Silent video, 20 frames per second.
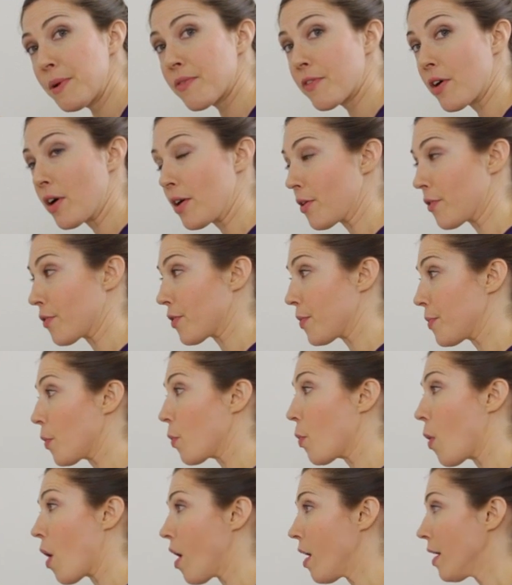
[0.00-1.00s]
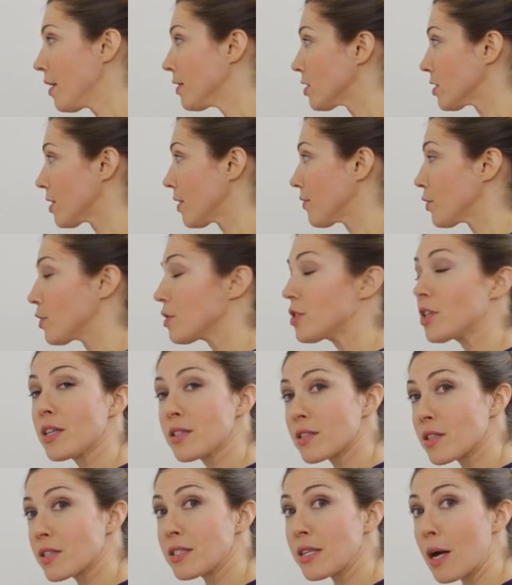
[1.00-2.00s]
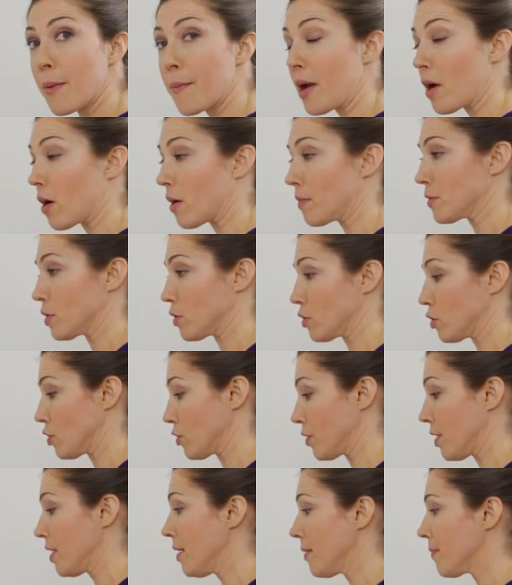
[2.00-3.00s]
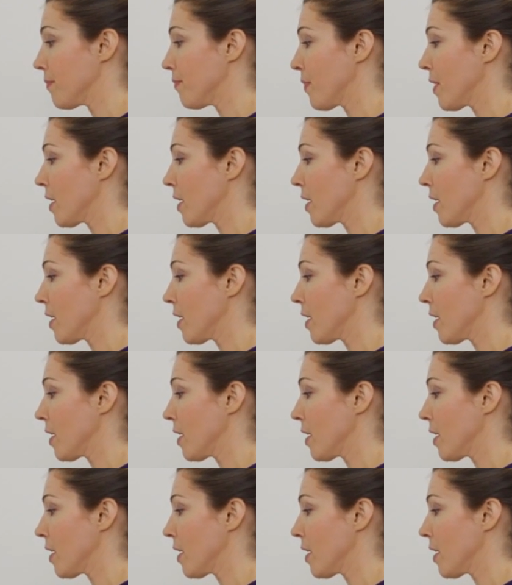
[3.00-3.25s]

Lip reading: bit farther from the wall. I just have to adjust because now my arms are straight.